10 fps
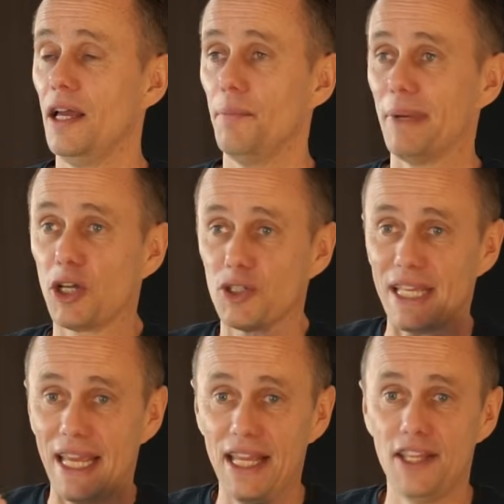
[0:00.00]

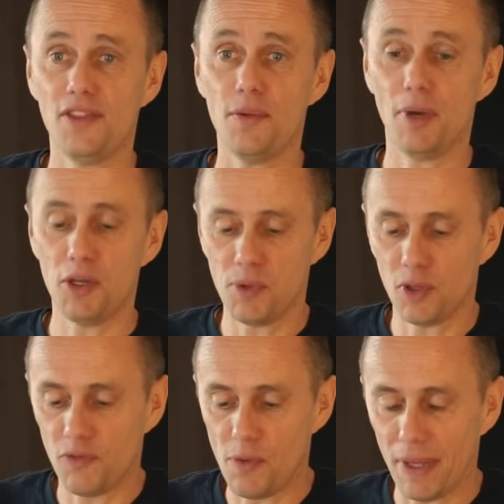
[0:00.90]
because in the moment
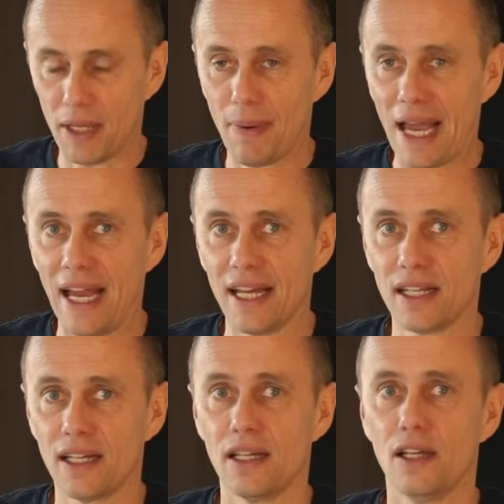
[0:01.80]
of the Big Bang,